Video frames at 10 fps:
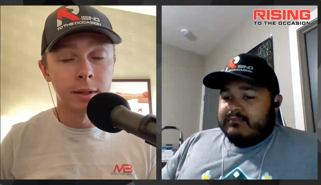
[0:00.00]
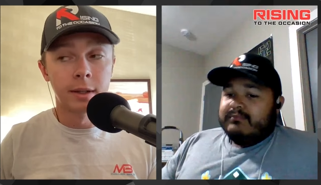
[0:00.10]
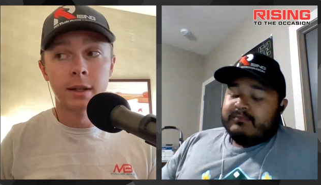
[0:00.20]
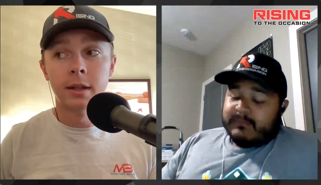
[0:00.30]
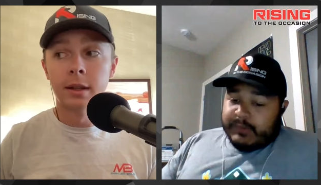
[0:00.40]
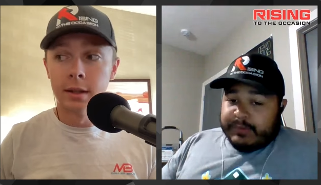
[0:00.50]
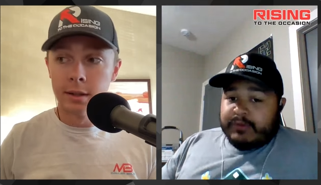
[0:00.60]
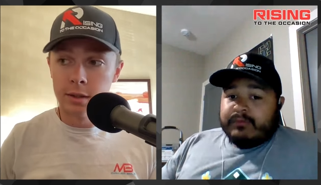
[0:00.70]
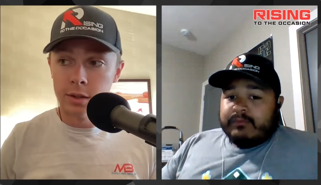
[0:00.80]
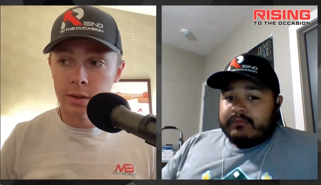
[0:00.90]
Speaker 1: True.
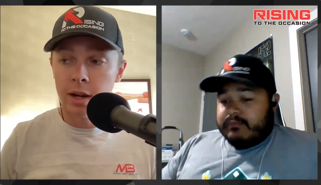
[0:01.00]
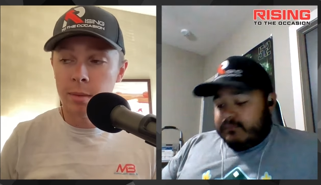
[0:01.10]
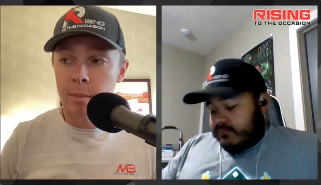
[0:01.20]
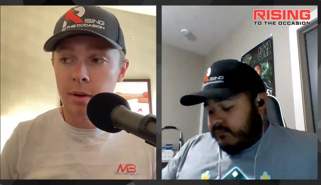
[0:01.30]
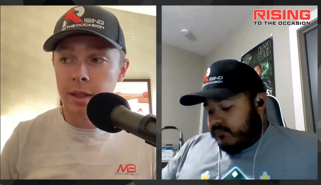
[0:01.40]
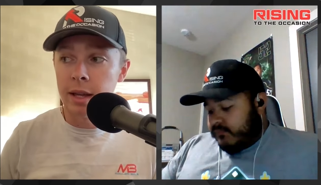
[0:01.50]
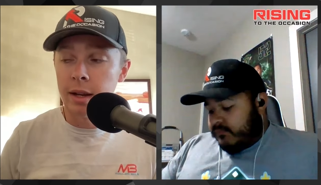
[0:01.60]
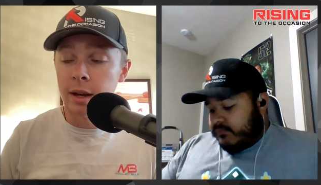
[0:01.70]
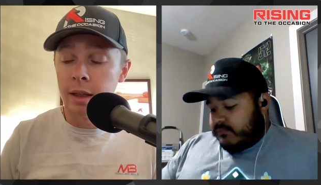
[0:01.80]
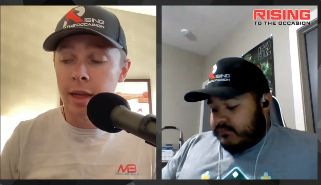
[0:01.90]
Got to remember that
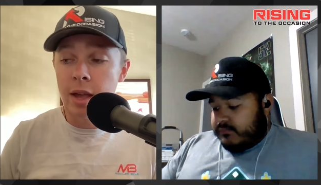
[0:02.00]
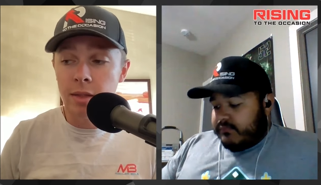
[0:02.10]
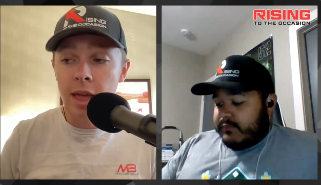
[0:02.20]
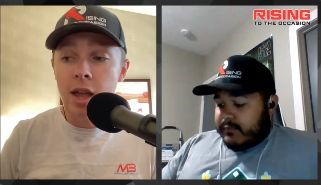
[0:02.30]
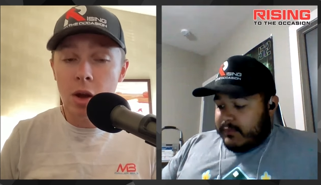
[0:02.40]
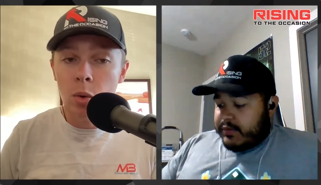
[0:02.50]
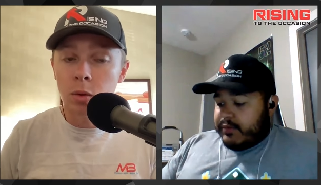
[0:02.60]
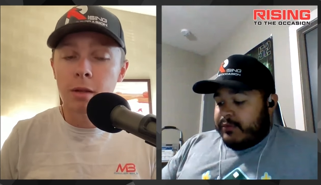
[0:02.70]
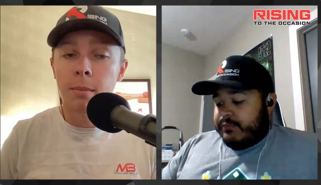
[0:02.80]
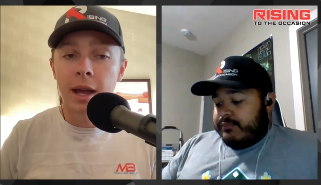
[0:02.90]
uh, they they True. owned
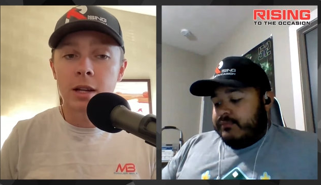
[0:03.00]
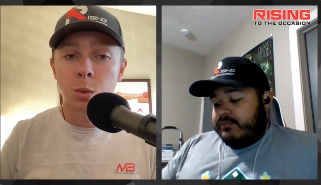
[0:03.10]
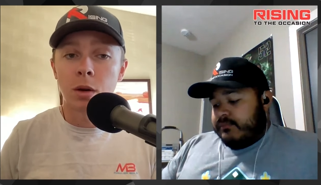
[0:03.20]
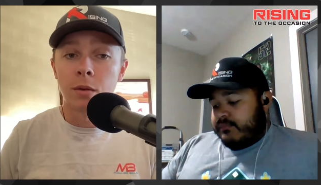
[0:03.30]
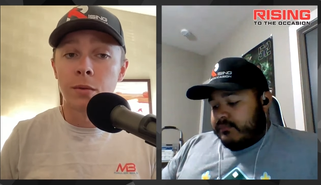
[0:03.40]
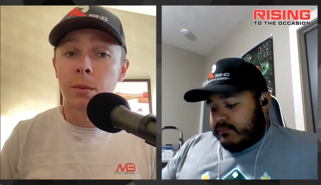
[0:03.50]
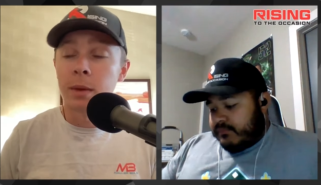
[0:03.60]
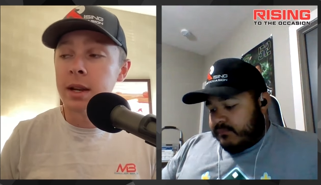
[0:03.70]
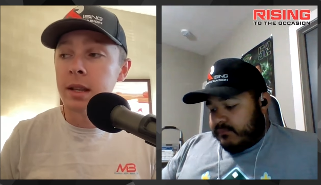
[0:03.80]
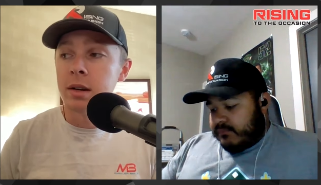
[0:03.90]
the Pac-12 for
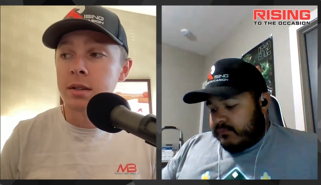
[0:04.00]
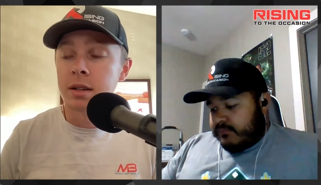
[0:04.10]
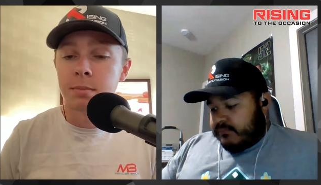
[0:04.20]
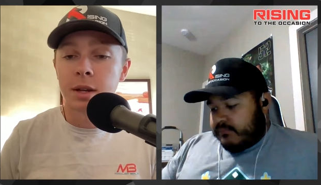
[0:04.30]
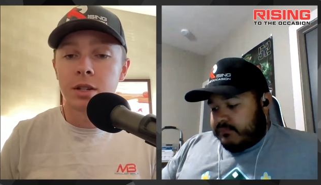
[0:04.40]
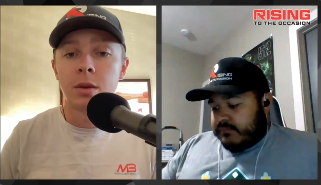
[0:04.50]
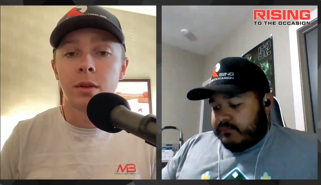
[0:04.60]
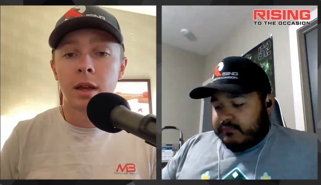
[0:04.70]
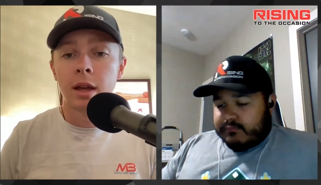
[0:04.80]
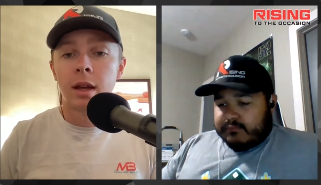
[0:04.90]
many years, and especially
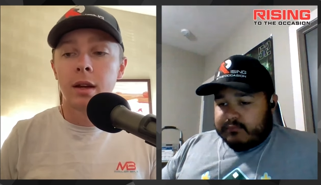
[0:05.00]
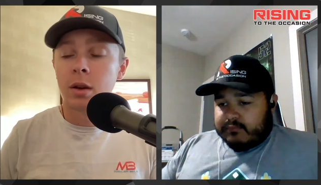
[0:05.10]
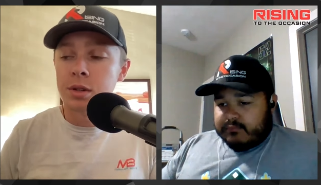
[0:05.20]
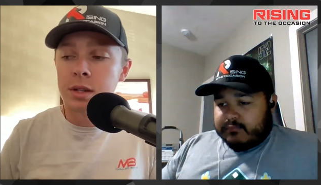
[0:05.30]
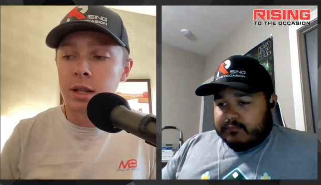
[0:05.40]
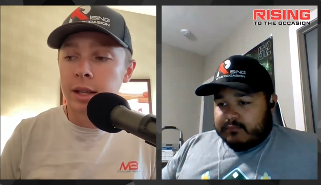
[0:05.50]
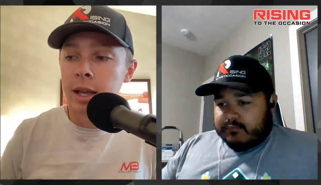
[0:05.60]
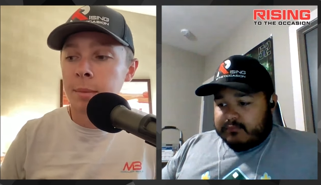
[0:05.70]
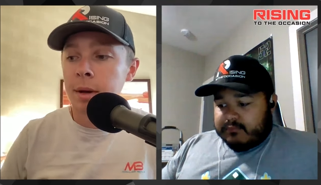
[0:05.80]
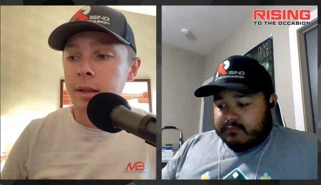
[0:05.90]
with Coach
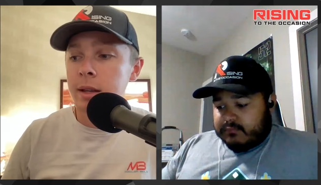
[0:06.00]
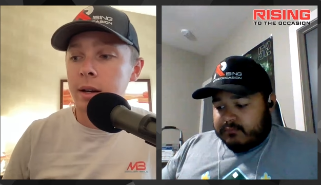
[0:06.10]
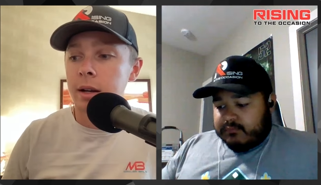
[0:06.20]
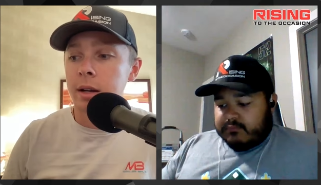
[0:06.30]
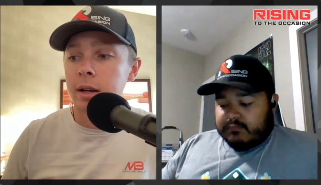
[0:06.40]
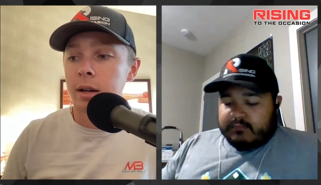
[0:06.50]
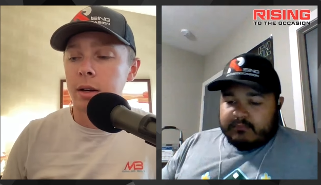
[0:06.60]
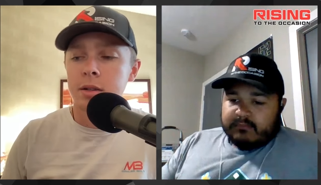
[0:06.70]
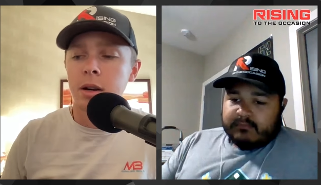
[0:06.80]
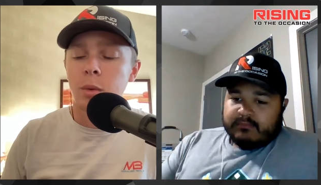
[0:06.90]
Dillingham out there, uh, or
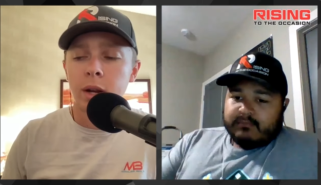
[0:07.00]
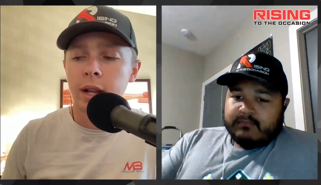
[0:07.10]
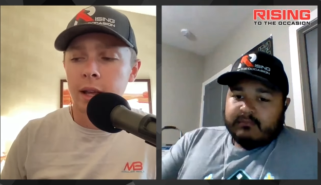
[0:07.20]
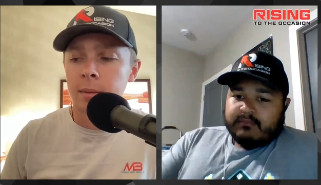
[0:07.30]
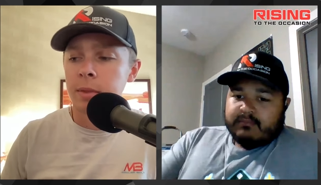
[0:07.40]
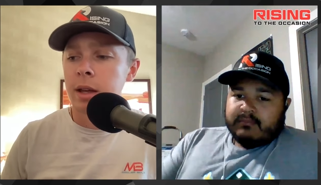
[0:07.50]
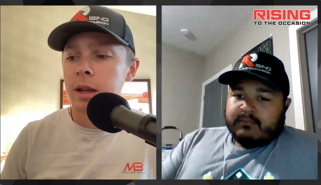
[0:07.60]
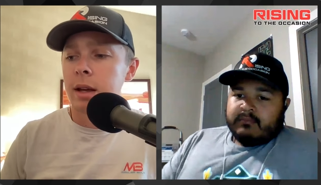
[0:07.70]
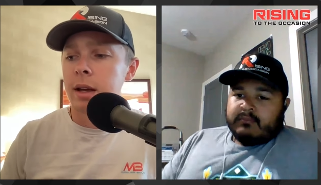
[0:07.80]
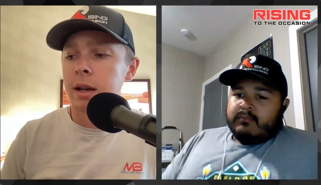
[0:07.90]
sorry, Whittingham,
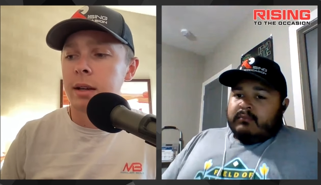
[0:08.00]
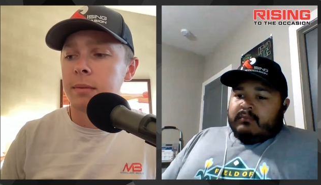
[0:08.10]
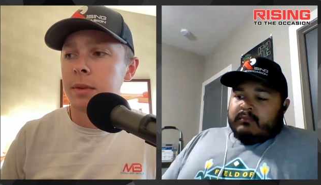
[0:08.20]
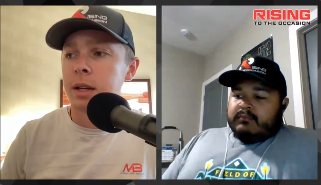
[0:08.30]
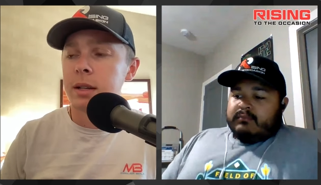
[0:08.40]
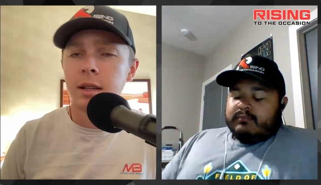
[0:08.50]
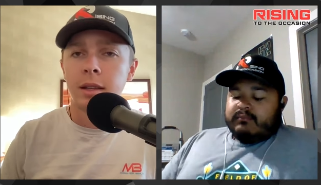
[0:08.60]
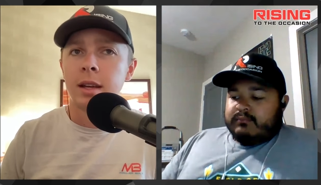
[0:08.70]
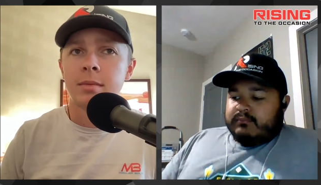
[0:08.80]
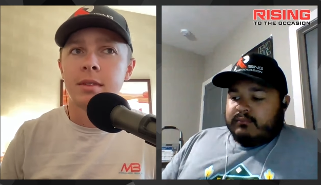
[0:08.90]
uh, uh
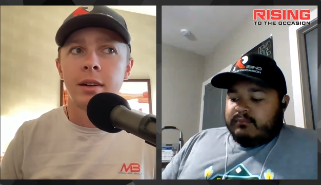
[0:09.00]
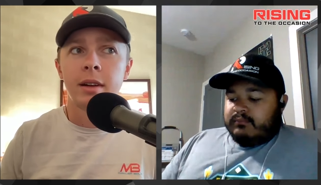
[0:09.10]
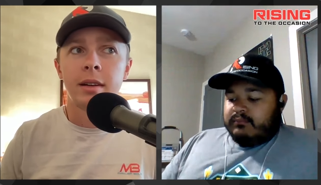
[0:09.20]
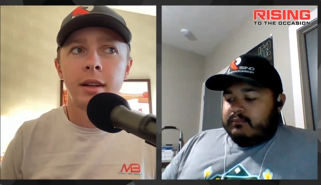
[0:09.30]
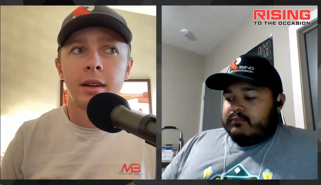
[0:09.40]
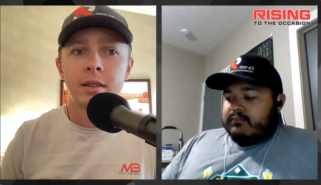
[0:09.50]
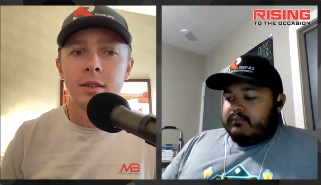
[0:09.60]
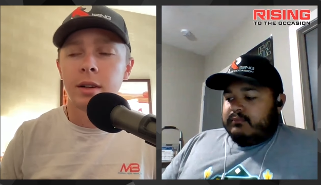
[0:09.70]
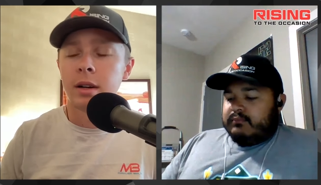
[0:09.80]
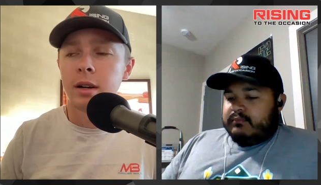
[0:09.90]
Dillingham's down in
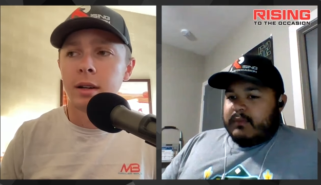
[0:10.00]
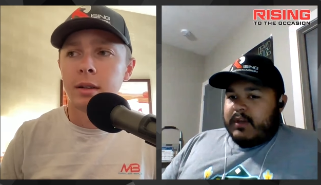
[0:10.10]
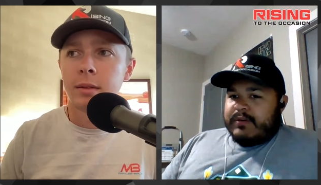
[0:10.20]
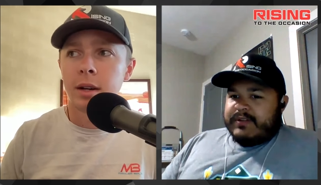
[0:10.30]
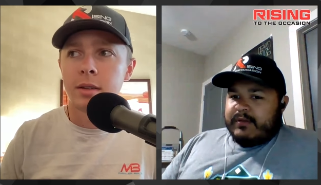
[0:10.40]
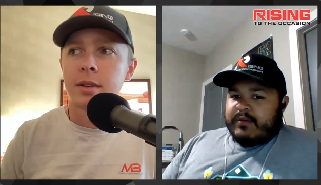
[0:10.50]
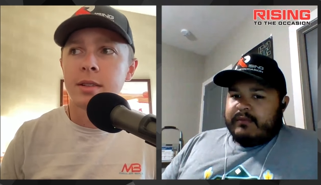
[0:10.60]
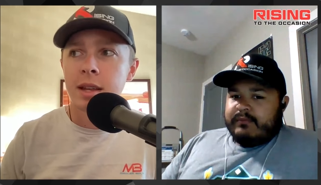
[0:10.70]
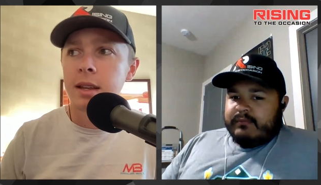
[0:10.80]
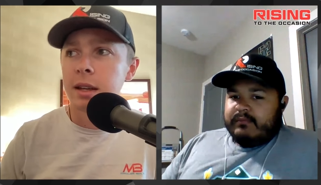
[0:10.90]
Arizona, uh, Arizona, Arizona
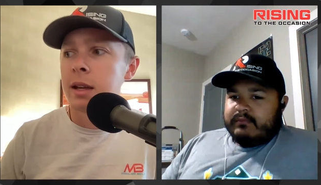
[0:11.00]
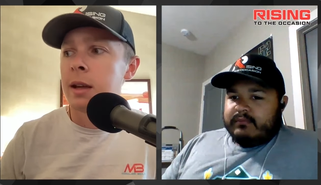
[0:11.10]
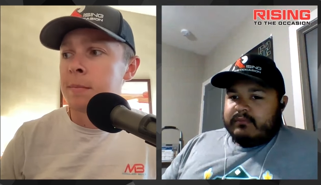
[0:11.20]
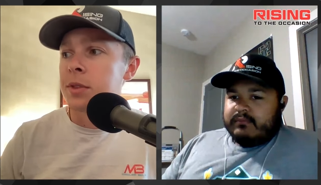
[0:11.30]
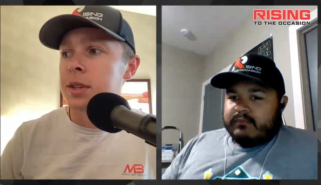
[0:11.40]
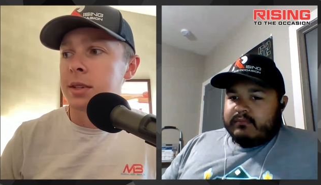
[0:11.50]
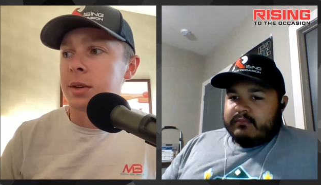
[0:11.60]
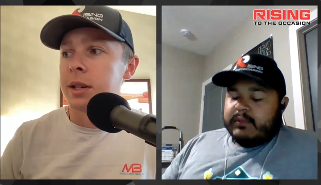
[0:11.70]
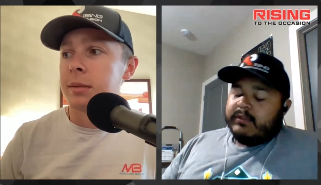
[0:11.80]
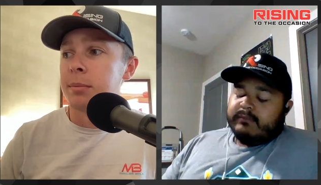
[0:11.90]
State. So,
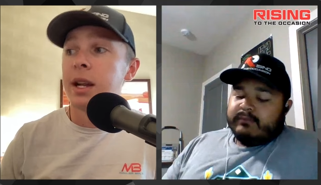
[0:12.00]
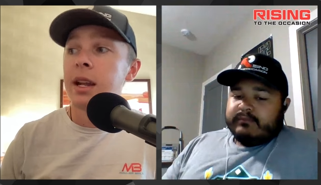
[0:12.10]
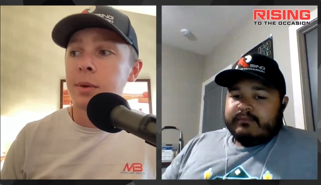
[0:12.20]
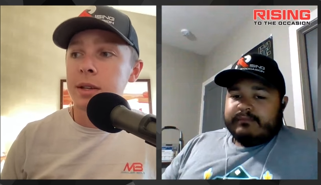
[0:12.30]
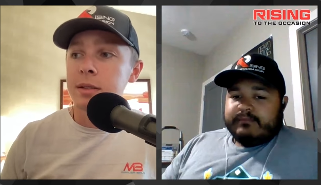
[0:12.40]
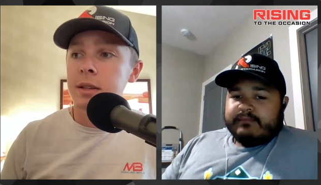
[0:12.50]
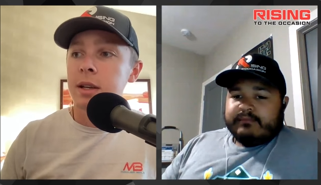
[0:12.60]
mm-hmm. Uh, but anyways,